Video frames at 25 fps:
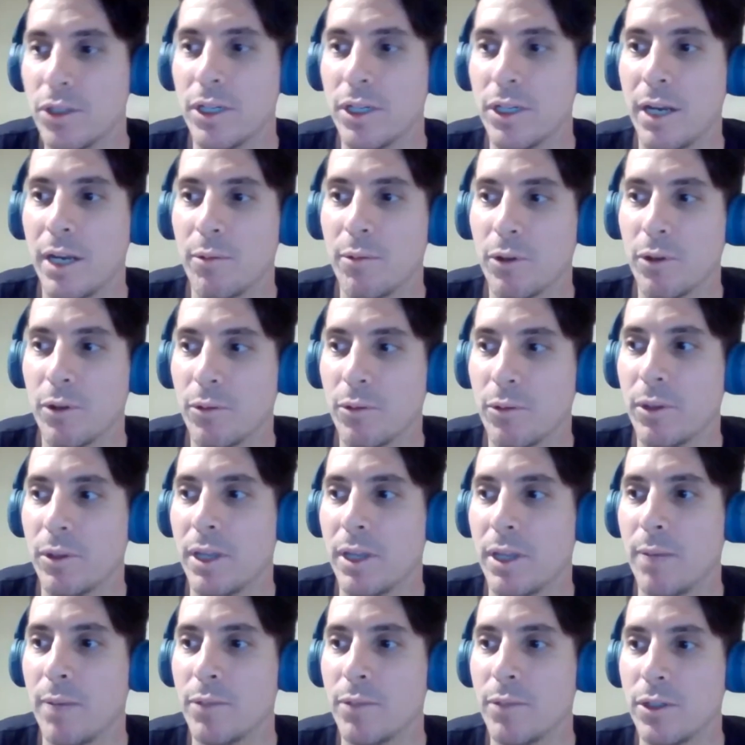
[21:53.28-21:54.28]
I work with
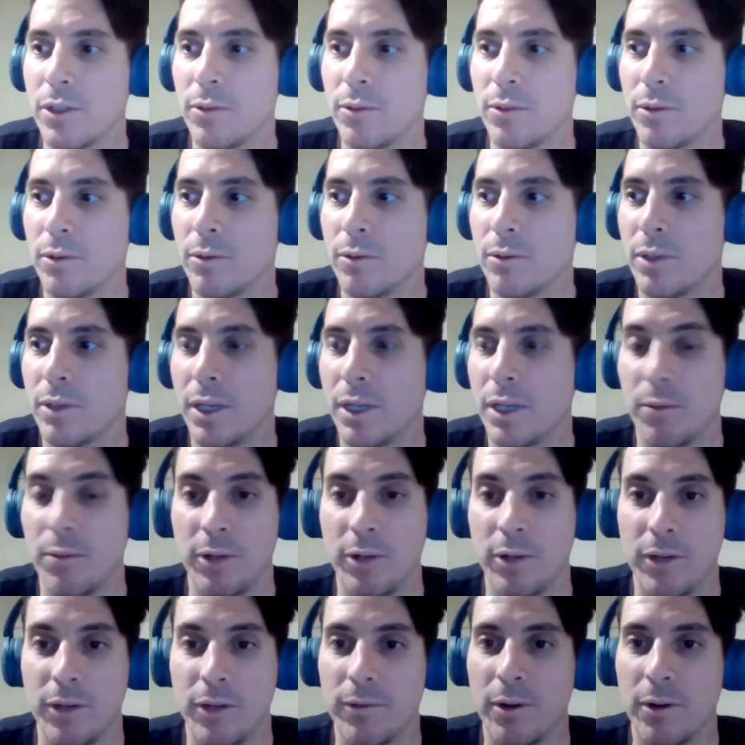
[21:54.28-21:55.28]
them to get
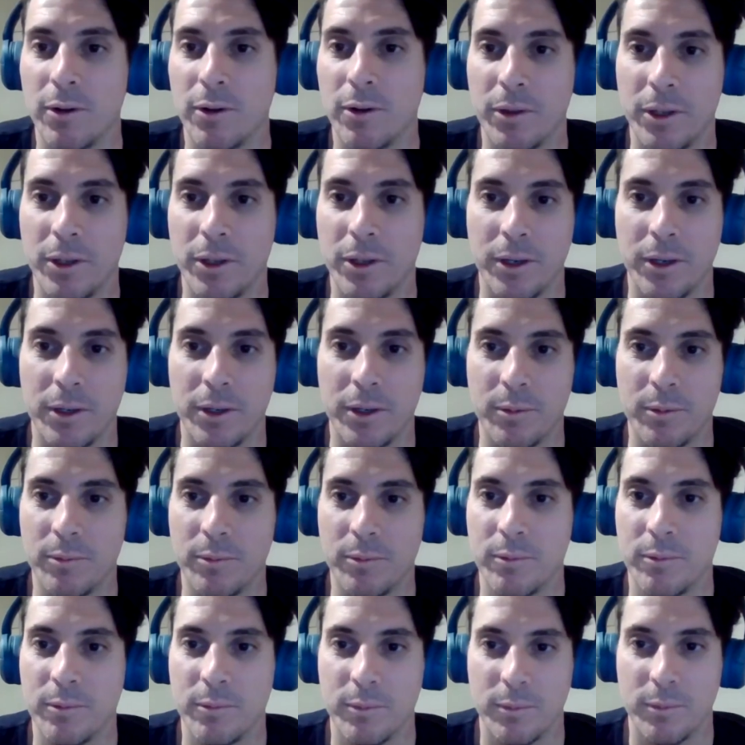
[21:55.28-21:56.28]
rid of all the
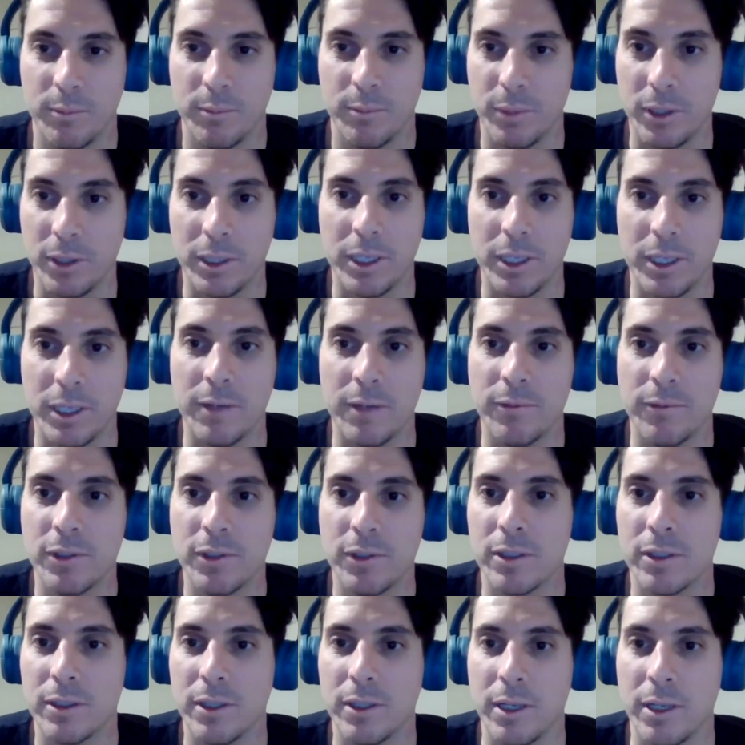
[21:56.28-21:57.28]

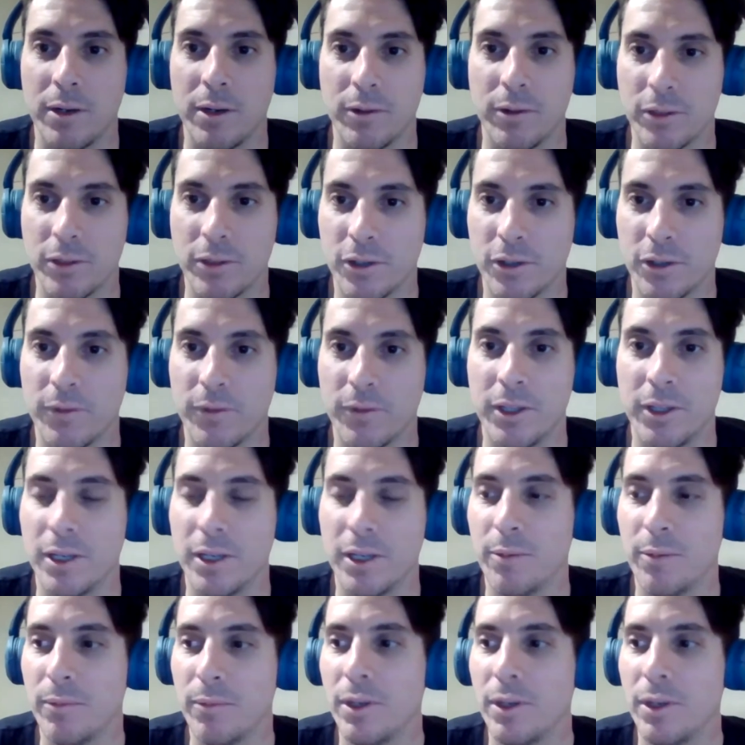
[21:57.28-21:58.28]
beliefs that aren't serving
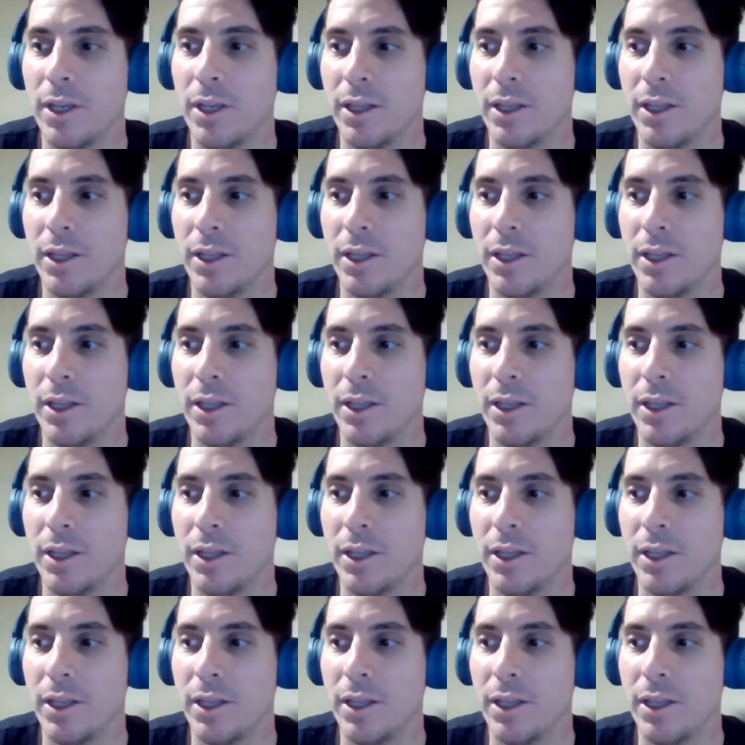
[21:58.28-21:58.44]
them,